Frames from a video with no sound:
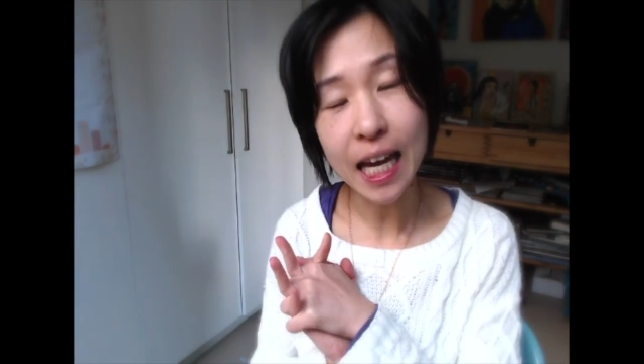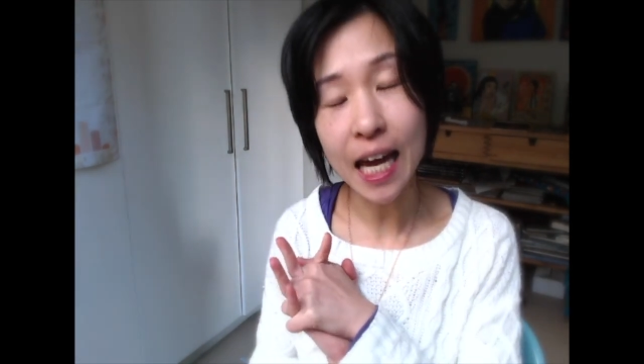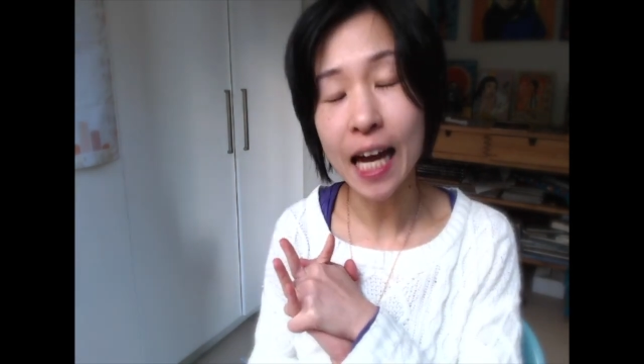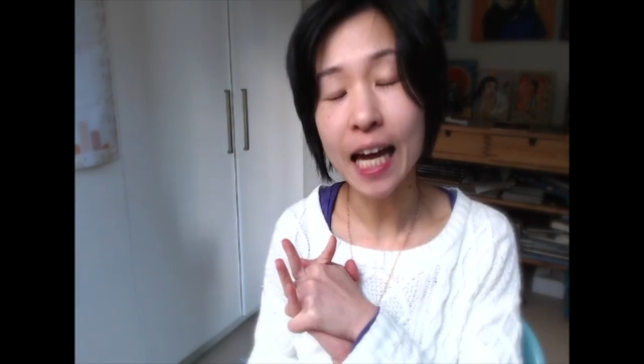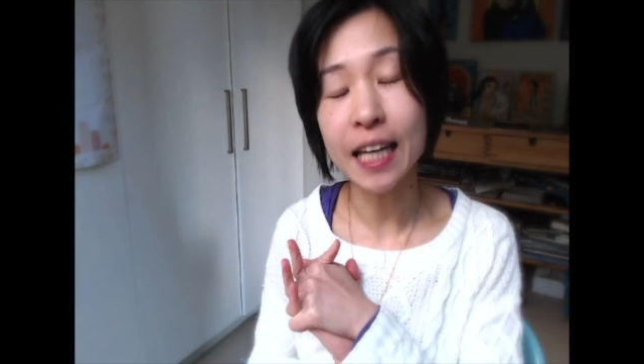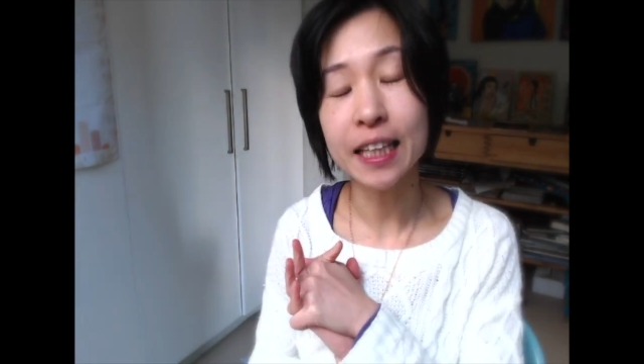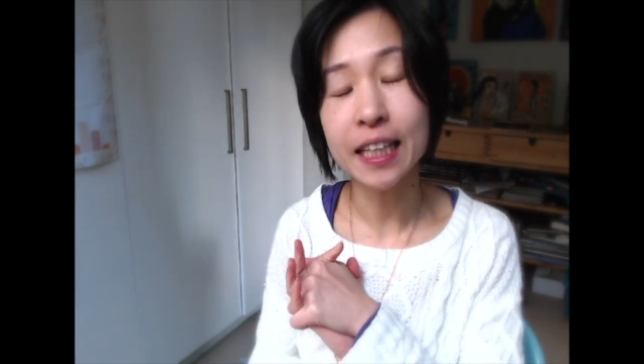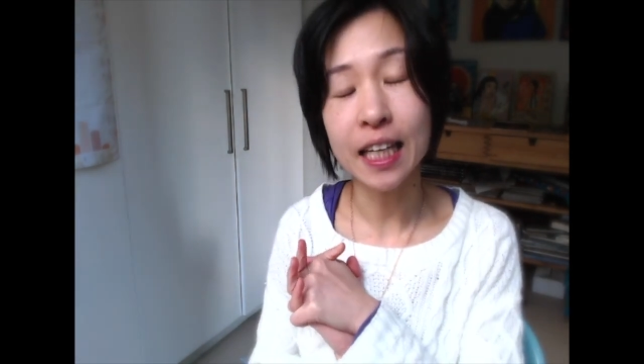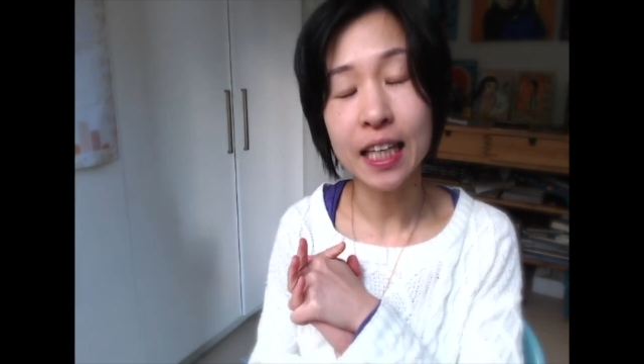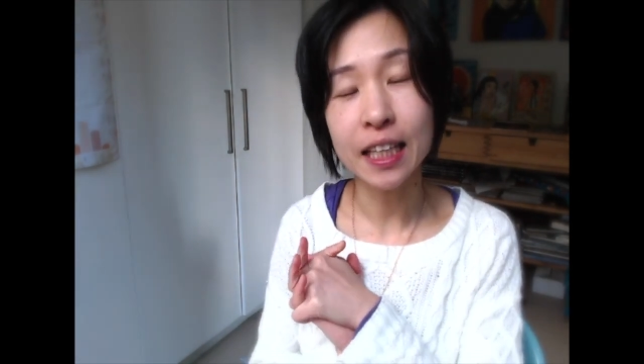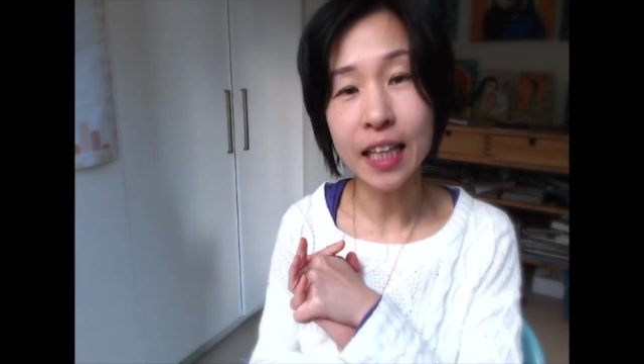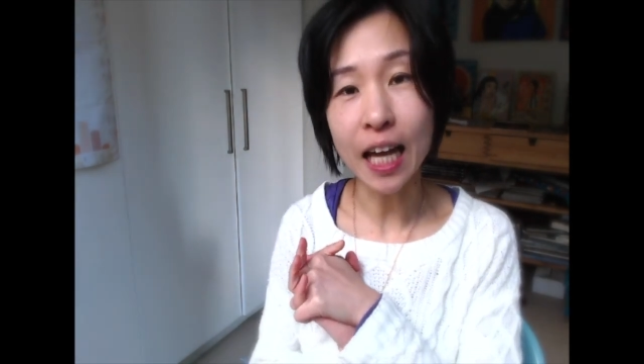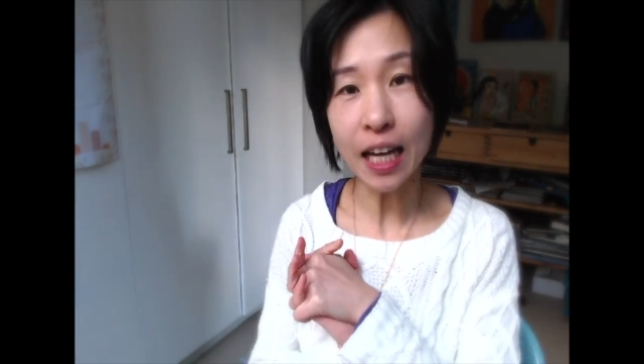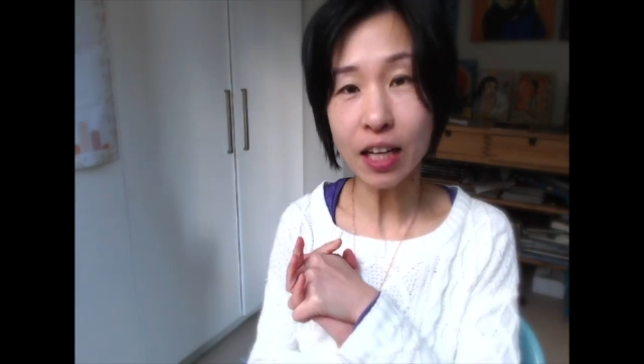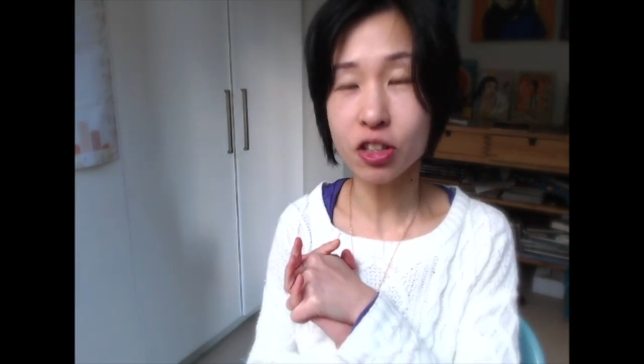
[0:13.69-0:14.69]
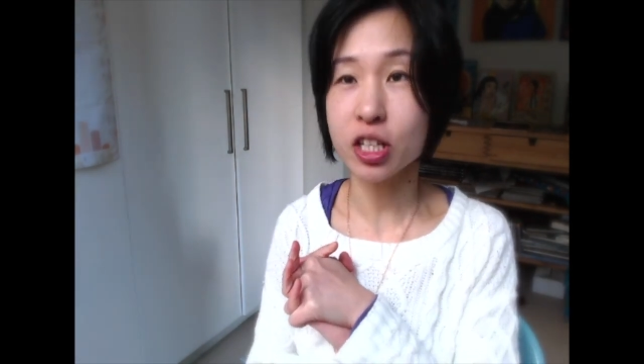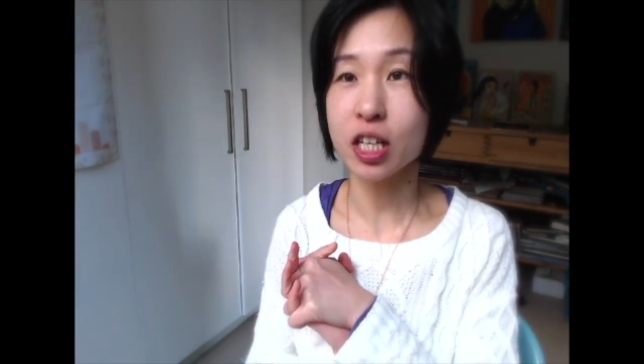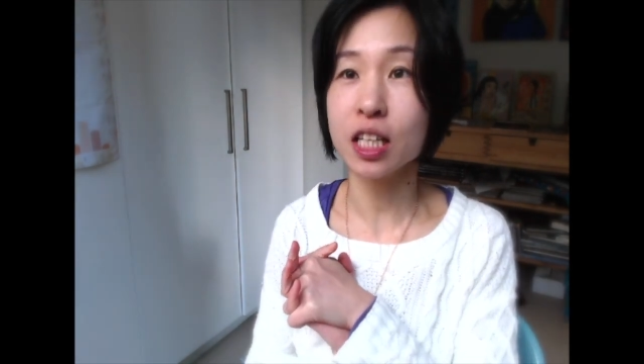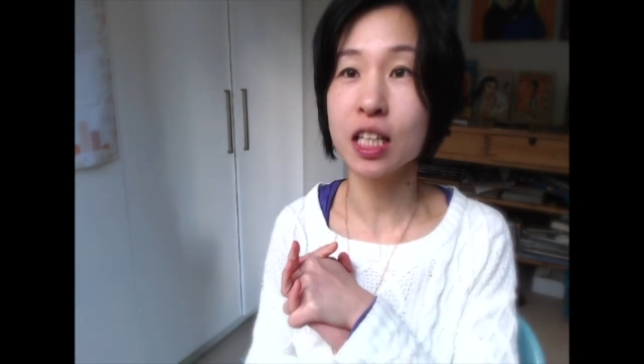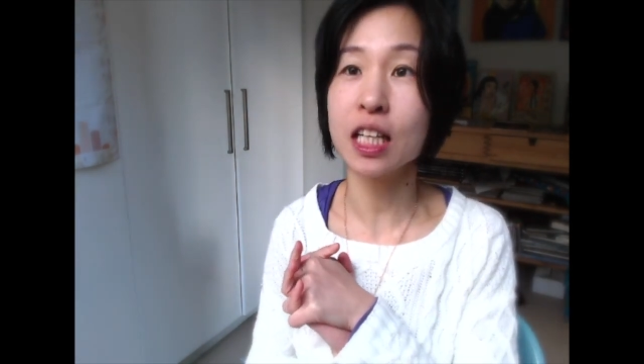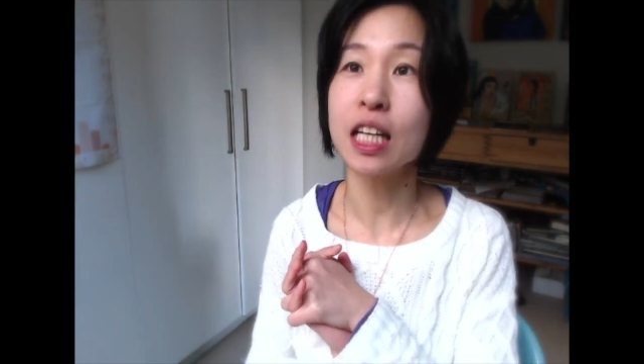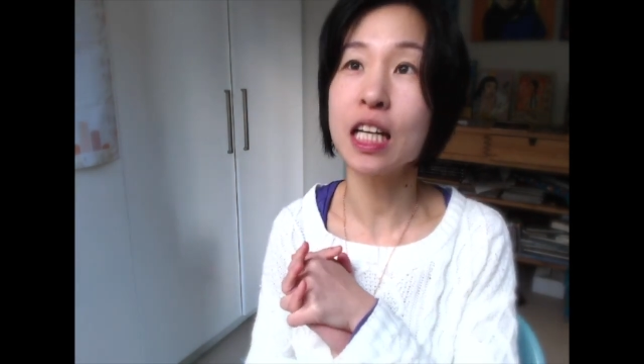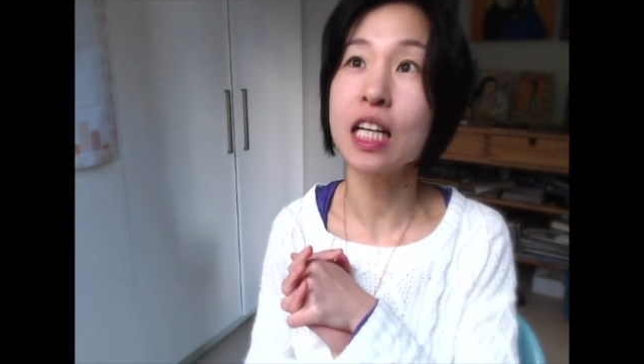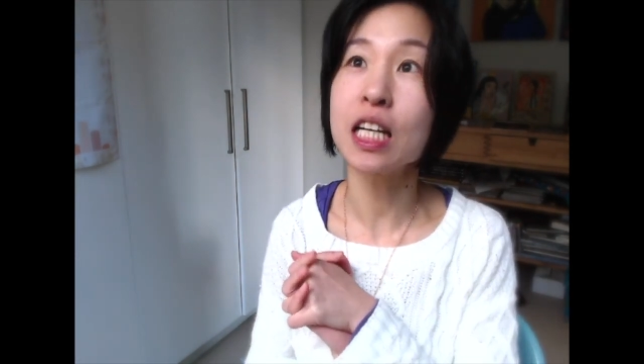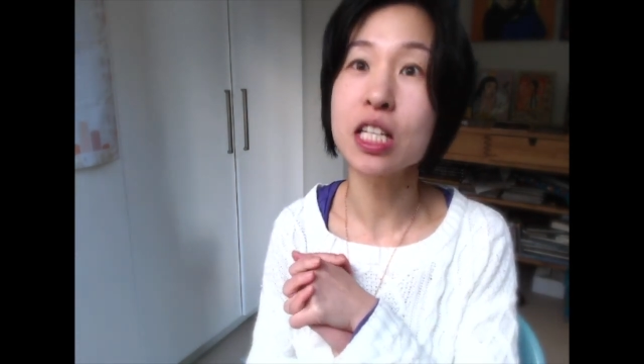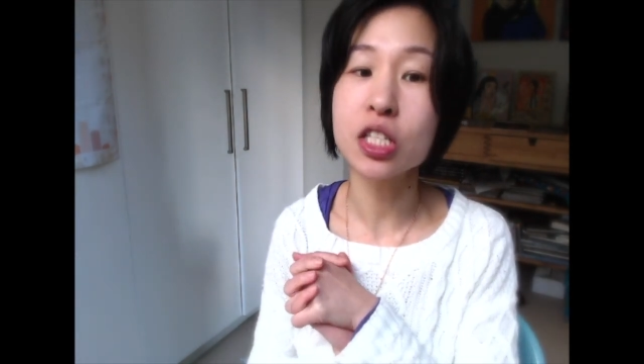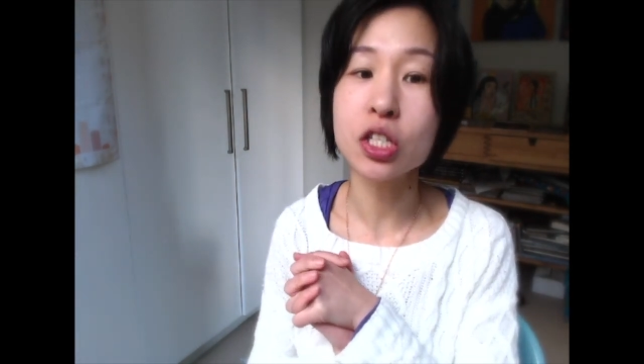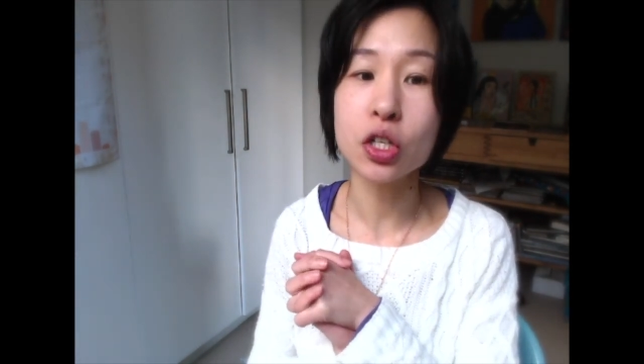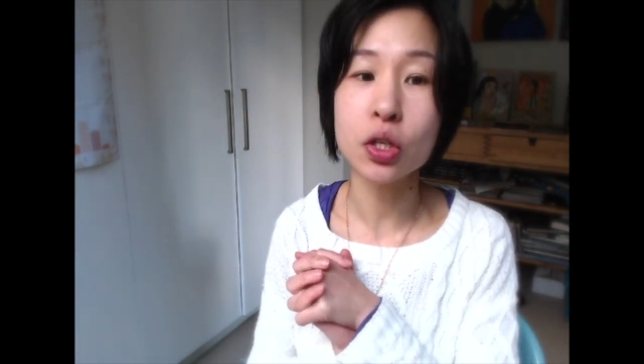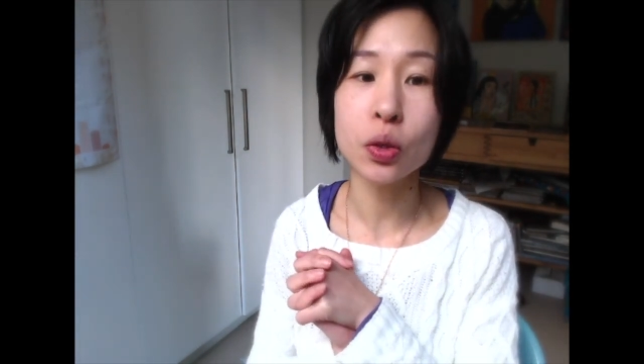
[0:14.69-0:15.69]
and the intention
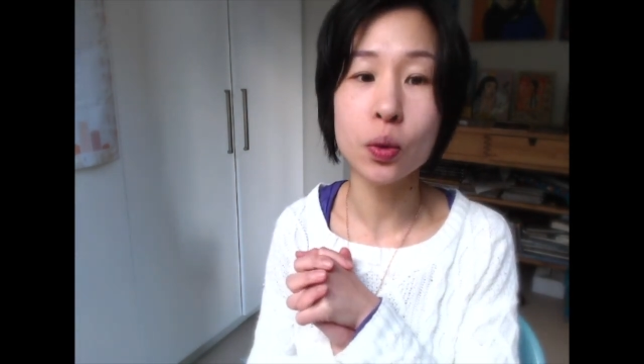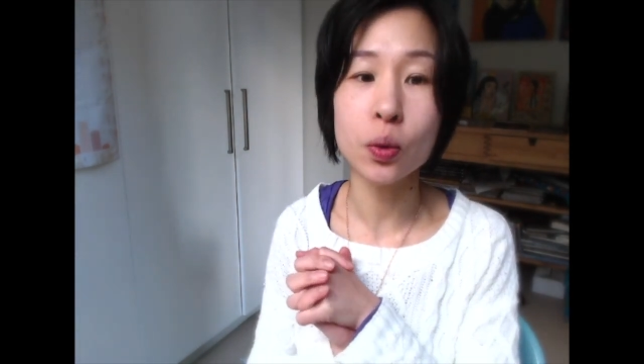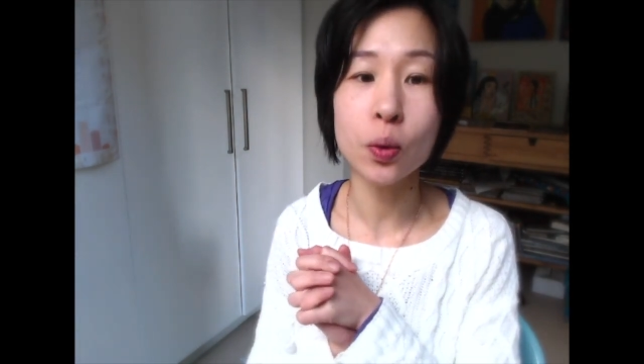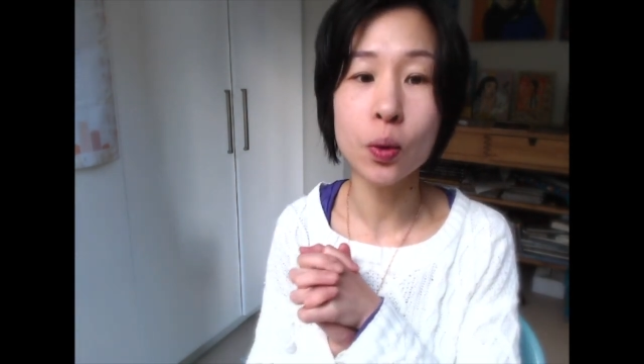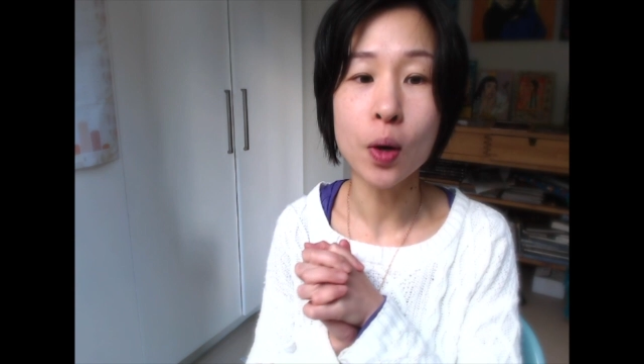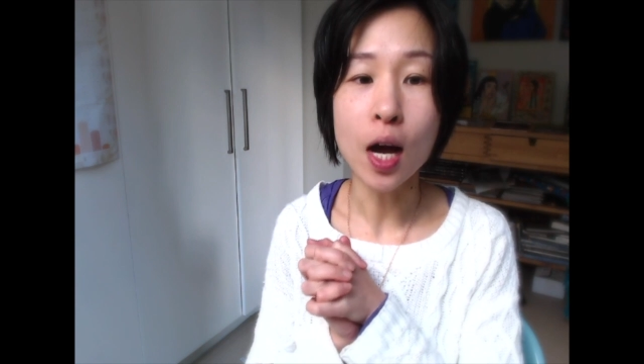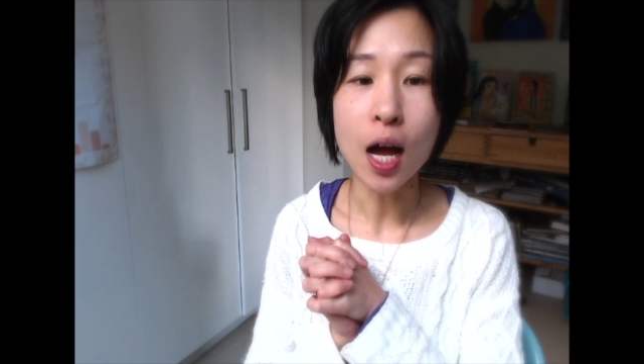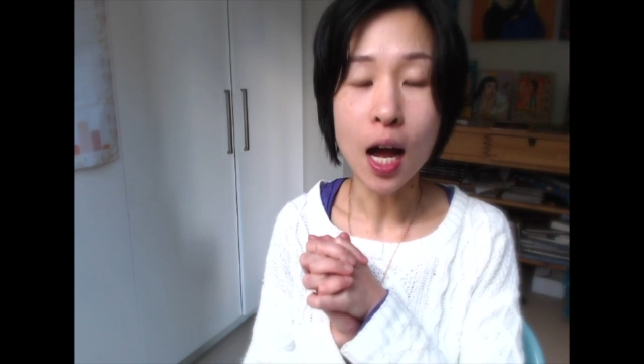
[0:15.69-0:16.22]
is to